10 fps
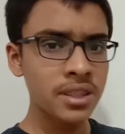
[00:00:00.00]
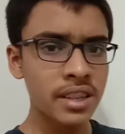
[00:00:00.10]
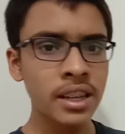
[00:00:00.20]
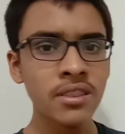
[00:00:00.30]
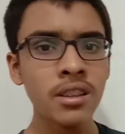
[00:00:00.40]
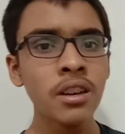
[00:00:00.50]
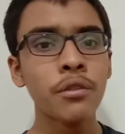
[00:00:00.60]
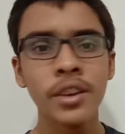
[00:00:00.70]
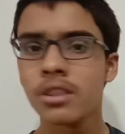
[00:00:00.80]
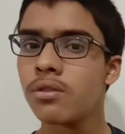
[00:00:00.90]
10 is the
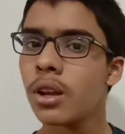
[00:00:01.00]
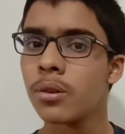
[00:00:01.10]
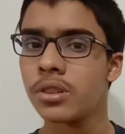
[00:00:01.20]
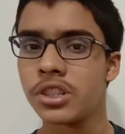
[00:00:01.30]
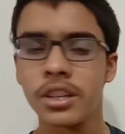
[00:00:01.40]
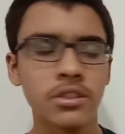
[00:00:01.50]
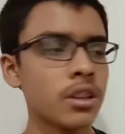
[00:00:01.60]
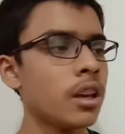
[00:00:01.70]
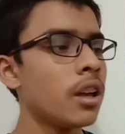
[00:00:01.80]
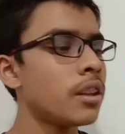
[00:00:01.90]
face value of the shares.
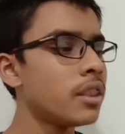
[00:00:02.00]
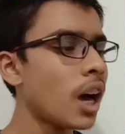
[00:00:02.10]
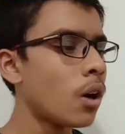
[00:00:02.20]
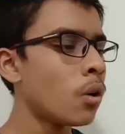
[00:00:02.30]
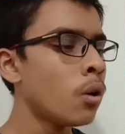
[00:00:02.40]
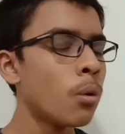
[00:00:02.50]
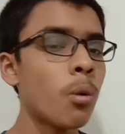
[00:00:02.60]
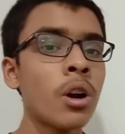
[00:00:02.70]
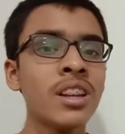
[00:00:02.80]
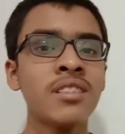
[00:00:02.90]
Now
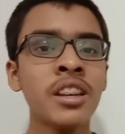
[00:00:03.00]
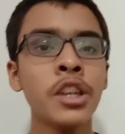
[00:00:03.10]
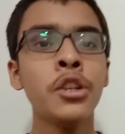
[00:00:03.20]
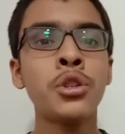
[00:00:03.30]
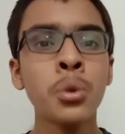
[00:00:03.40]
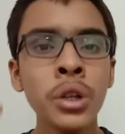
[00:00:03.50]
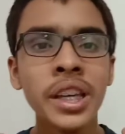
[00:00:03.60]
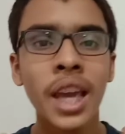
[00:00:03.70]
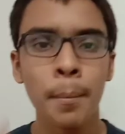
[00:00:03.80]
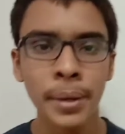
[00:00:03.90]
what is the issued
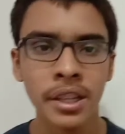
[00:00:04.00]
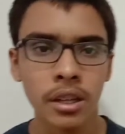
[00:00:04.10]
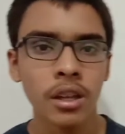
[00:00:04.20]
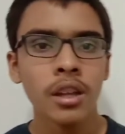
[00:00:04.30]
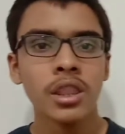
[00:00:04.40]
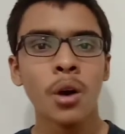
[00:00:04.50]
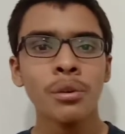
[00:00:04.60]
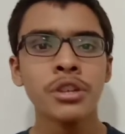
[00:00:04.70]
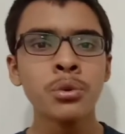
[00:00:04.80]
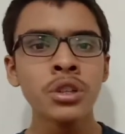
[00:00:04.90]
capital? Now
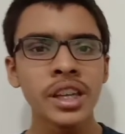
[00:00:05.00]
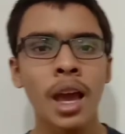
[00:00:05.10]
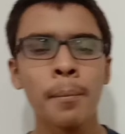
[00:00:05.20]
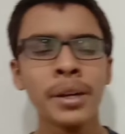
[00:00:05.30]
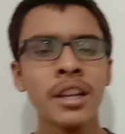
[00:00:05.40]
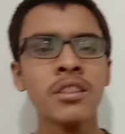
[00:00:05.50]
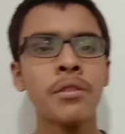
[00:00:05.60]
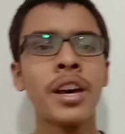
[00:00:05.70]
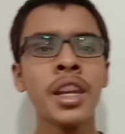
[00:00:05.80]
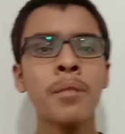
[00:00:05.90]
issued capital is a
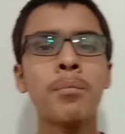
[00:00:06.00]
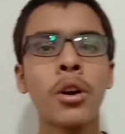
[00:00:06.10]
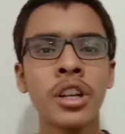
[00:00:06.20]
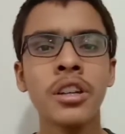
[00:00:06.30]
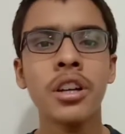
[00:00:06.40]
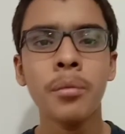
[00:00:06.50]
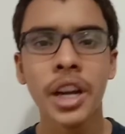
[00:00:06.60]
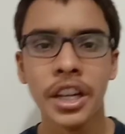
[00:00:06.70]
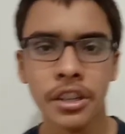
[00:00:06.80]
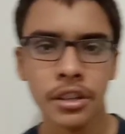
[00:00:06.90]
very important term
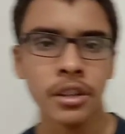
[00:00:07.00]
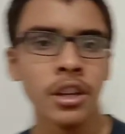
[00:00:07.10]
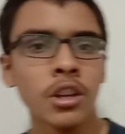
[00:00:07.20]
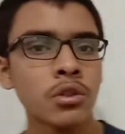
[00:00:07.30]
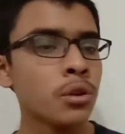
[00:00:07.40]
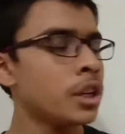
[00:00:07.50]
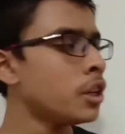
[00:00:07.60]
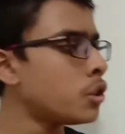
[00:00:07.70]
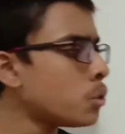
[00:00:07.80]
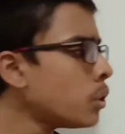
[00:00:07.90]
right here. So
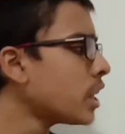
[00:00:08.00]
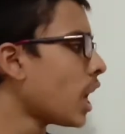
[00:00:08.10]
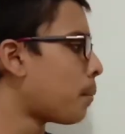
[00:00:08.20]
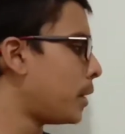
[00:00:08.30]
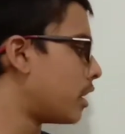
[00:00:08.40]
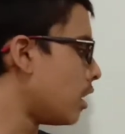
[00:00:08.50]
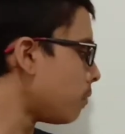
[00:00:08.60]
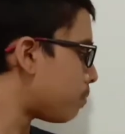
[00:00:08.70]
issued capital